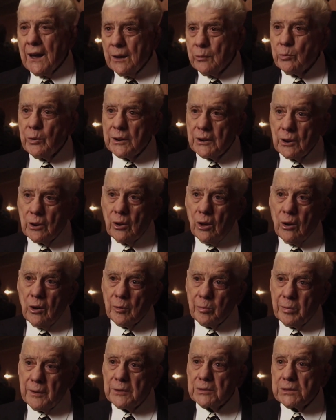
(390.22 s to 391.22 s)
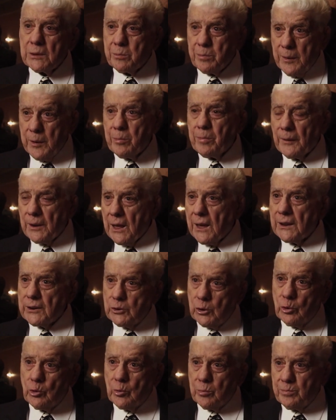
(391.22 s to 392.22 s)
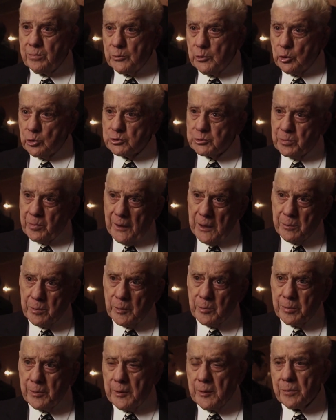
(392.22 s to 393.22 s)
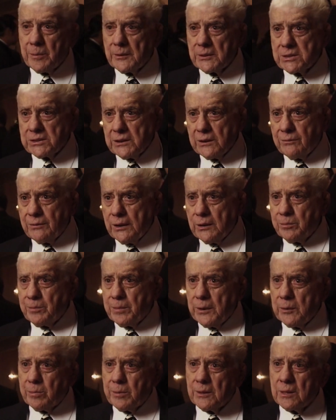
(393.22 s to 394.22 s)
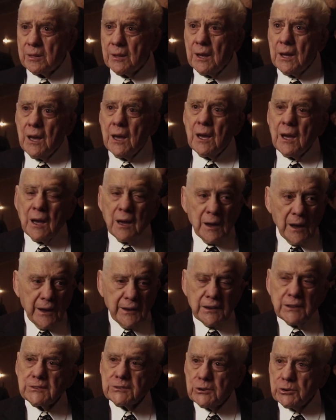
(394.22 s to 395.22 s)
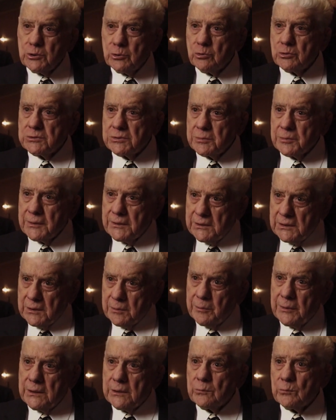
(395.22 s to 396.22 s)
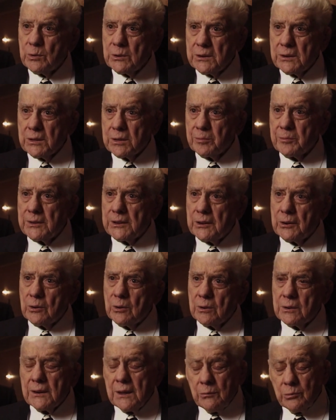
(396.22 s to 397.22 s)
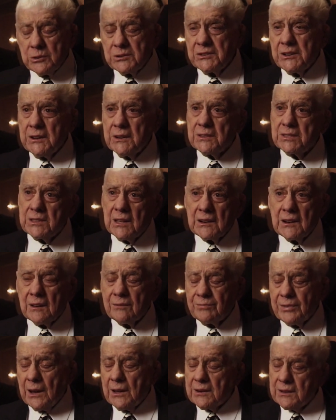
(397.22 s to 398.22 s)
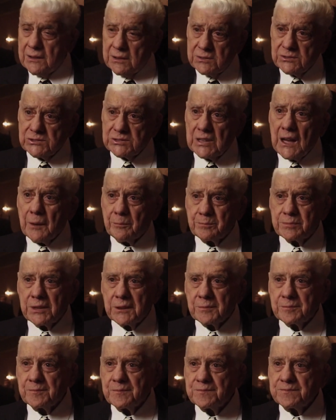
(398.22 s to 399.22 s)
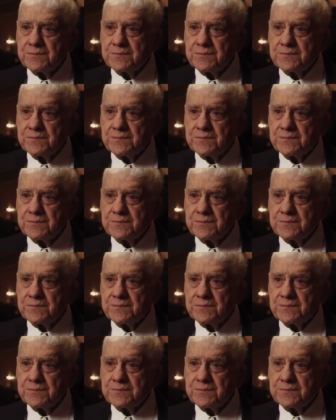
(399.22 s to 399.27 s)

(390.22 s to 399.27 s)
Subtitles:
I went along, beat the people I knew, newspaper people, TV people. I introduced them, get them in with them, you know, and that was it. And then I finally stopped.